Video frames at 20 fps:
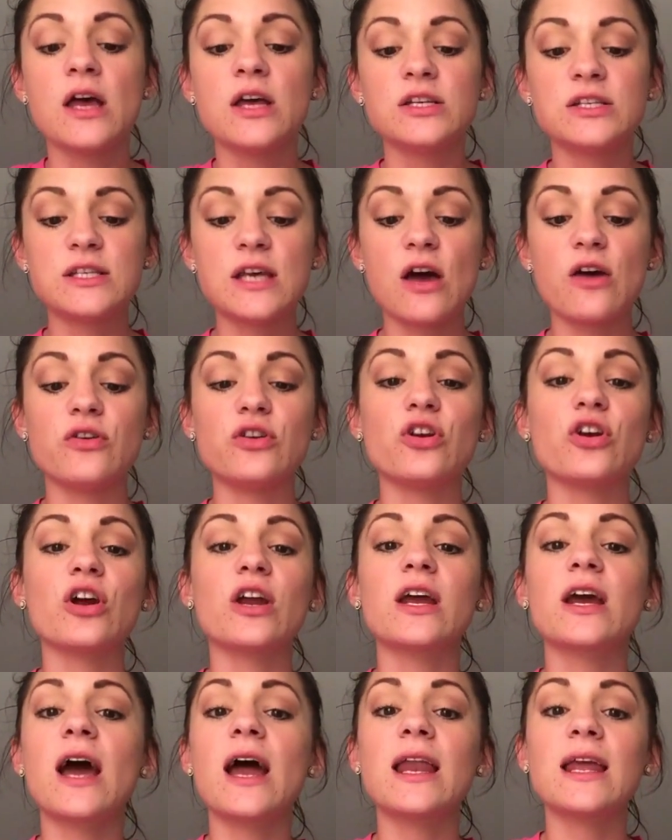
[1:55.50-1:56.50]
So you're going
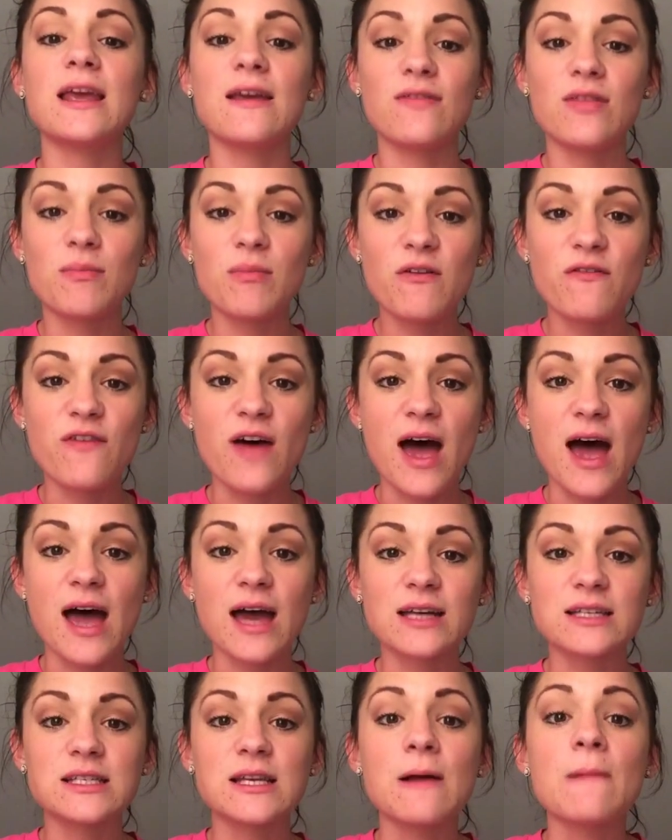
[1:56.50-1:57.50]
to kind of give them a
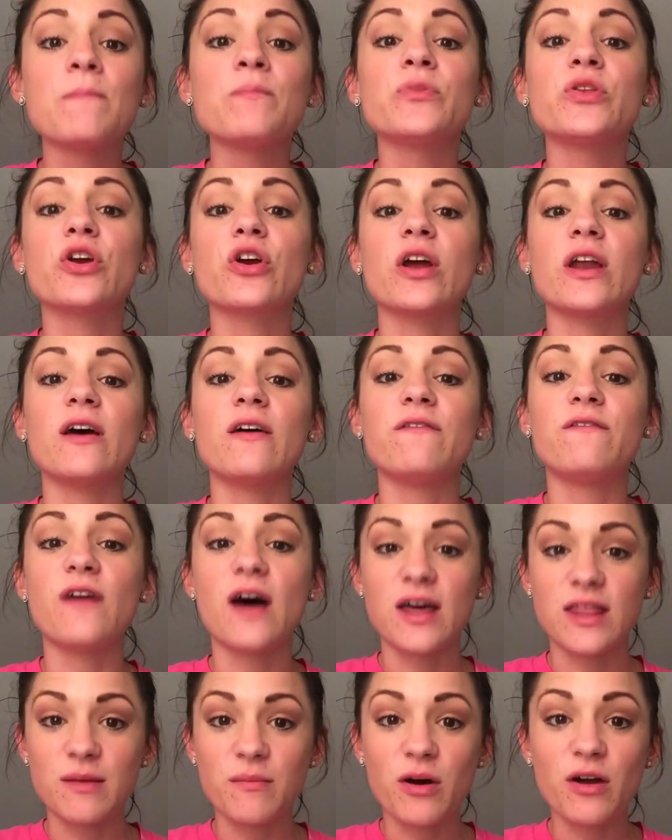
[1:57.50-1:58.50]
fact. You're going to
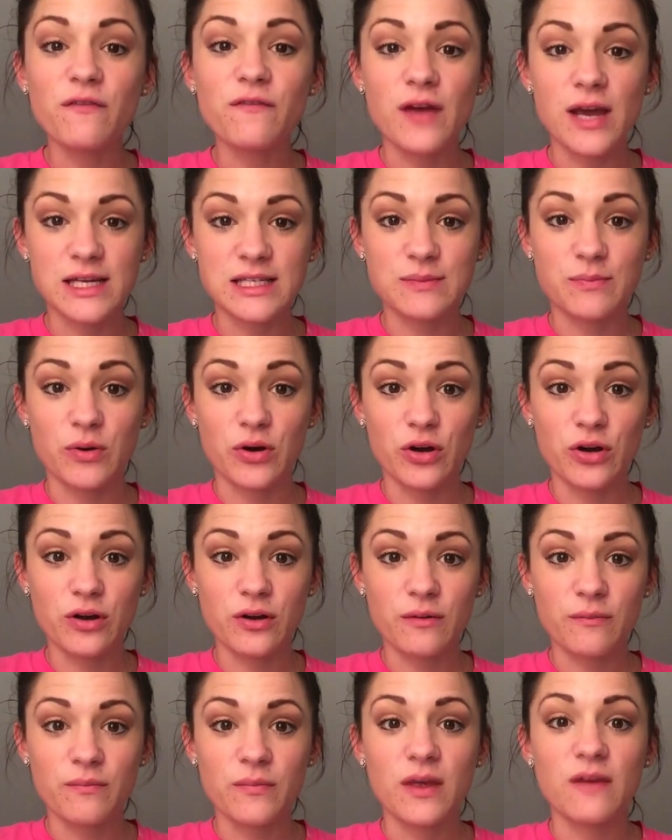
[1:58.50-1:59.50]
find them on Facebook
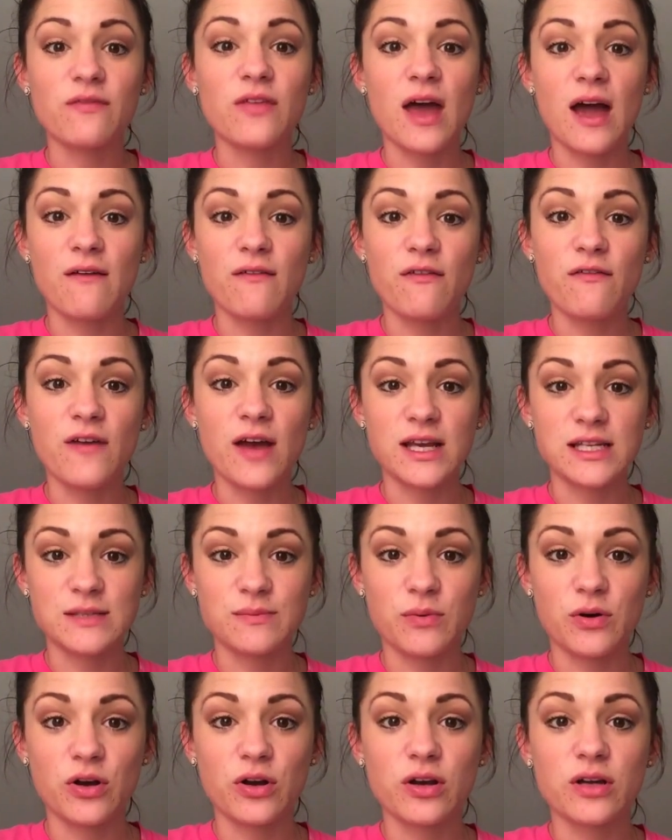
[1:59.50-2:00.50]
if they have a
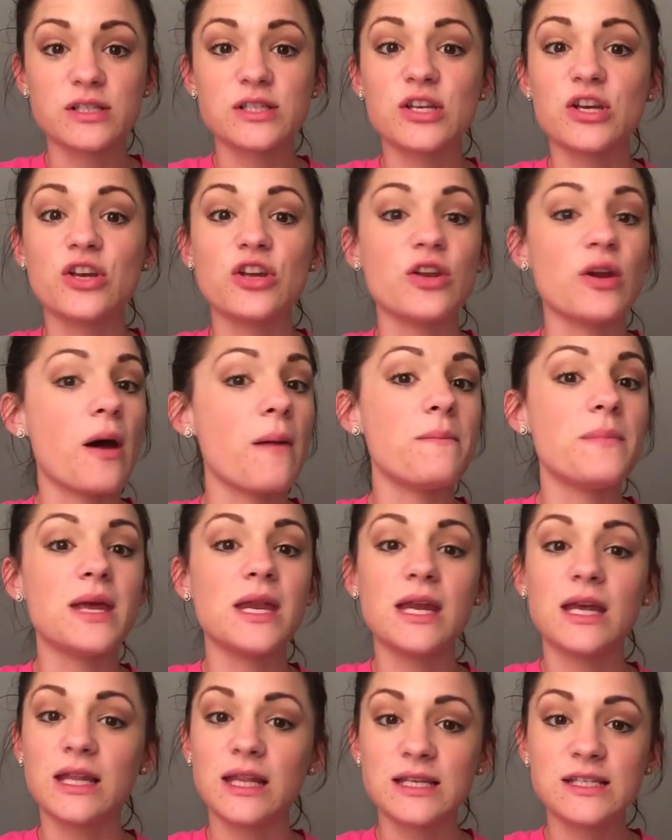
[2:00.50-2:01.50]
Facebook, so you can
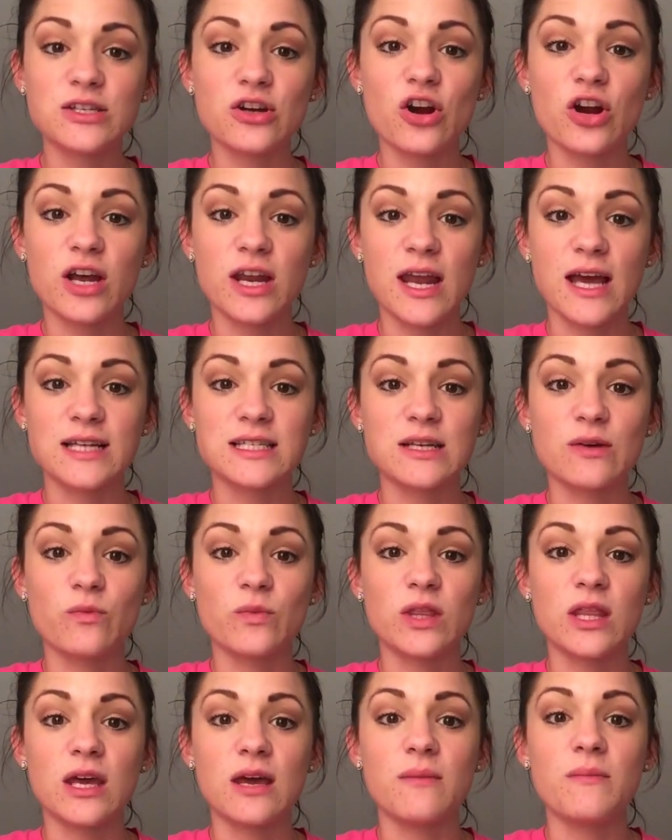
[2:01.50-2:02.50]
immediately start connecting
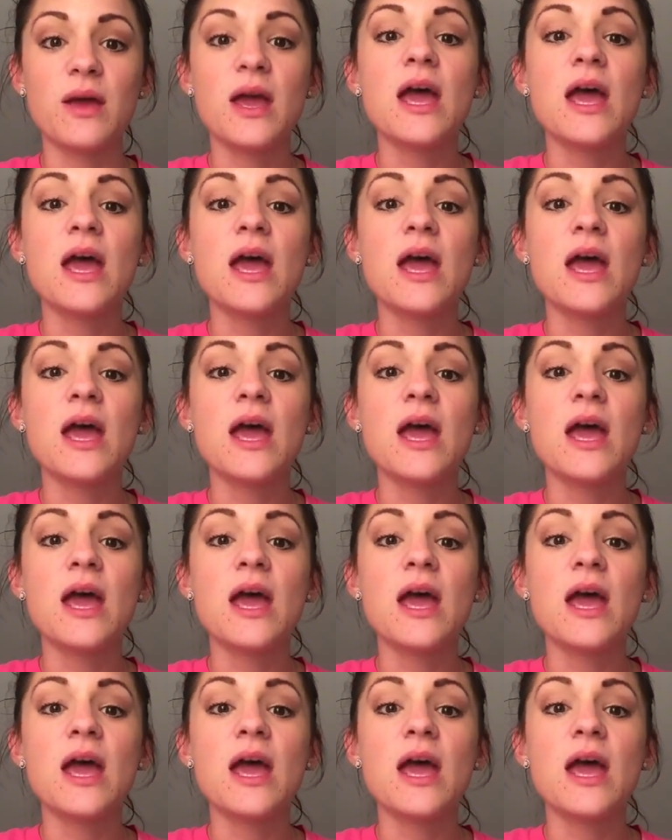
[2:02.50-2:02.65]
with them,